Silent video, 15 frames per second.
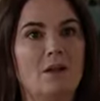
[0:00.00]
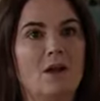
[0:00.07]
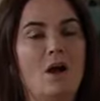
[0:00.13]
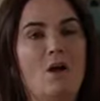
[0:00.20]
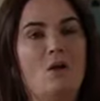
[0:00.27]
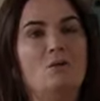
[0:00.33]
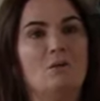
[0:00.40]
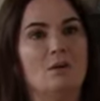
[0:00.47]

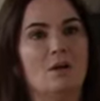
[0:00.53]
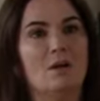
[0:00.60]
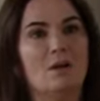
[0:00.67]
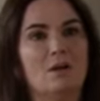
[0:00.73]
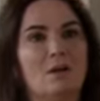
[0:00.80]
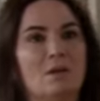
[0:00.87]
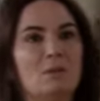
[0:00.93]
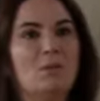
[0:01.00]
Oh,
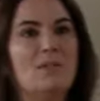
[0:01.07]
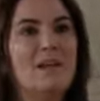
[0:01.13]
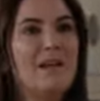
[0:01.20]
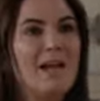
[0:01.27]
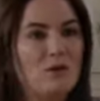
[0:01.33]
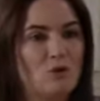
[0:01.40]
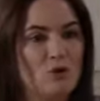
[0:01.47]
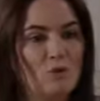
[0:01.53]
well, then
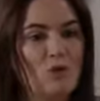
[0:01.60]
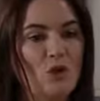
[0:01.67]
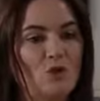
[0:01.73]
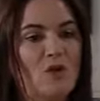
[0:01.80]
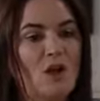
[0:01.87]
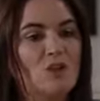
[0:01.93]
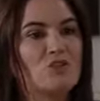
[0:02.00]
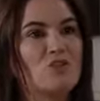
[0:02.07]
how come you're
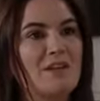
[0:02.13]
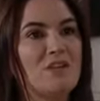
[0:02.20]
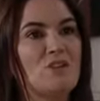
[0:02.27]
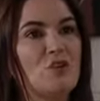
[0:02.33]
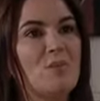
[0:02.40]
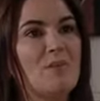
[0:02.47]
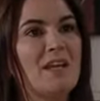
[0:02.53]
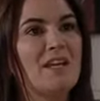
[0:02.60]
all
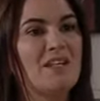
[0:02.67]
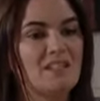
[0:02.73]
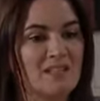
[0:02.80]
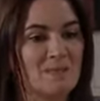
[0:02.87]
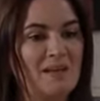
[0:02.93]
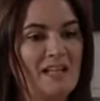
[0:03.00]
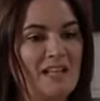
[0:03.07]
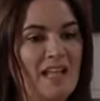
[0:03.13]
dressed up then and
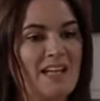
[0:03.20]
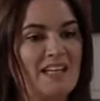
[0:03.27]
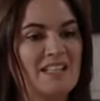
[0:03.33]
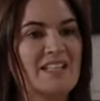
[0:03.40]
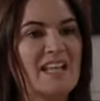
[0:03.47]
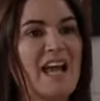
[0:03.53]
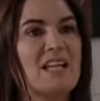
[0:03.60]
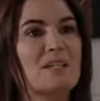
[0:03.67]
smelling like a
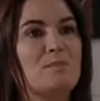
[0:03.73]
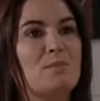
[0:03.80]
tart's